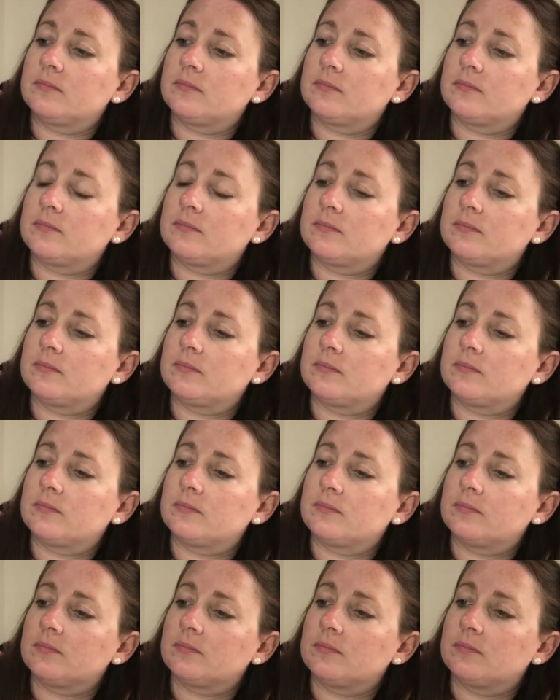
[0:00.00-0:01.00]

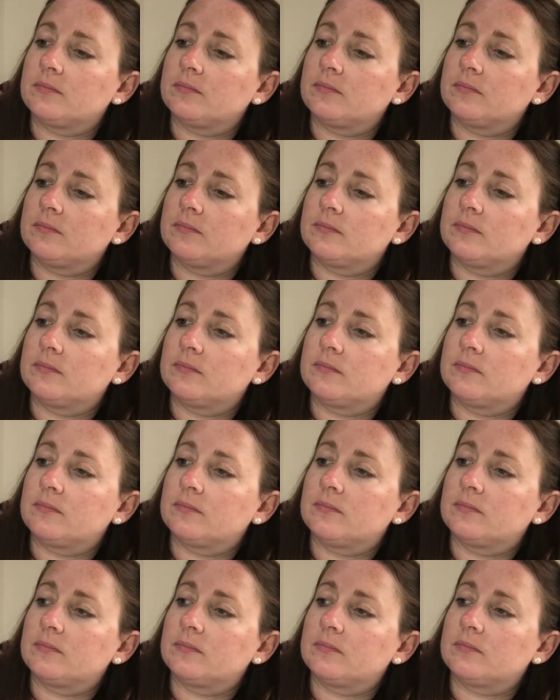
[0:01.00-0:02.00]

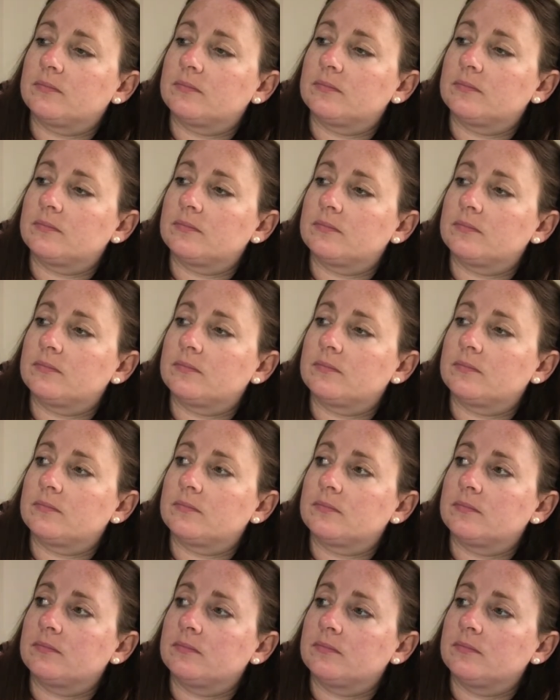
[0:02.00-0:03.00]

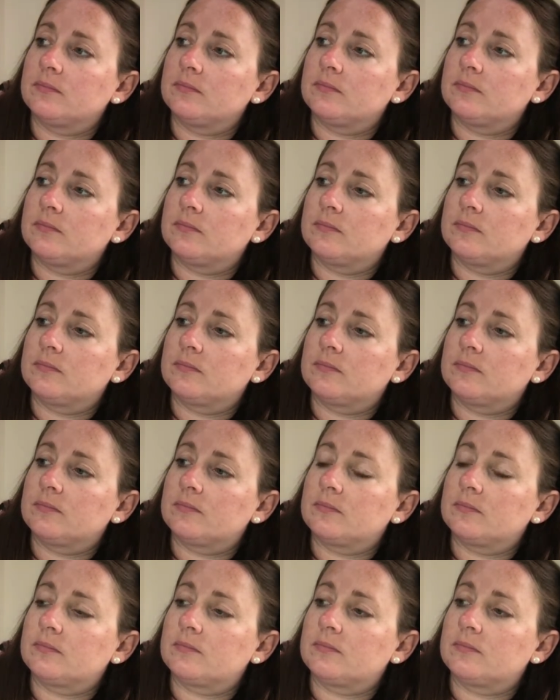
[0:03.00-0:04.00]

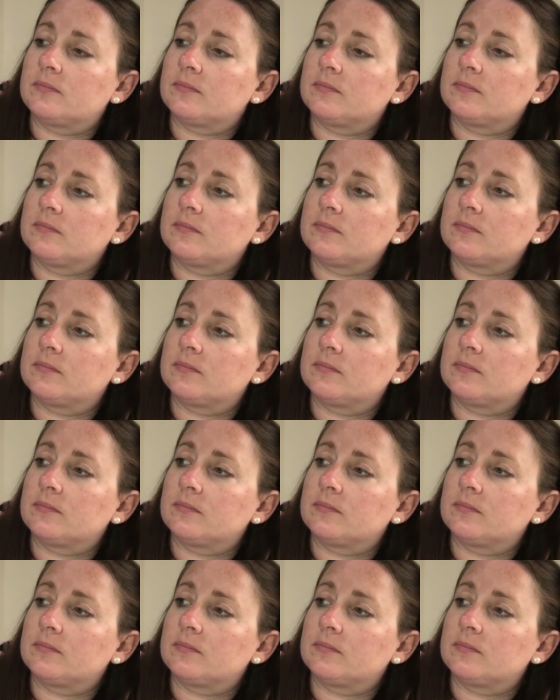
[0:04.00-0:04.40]
[no speech]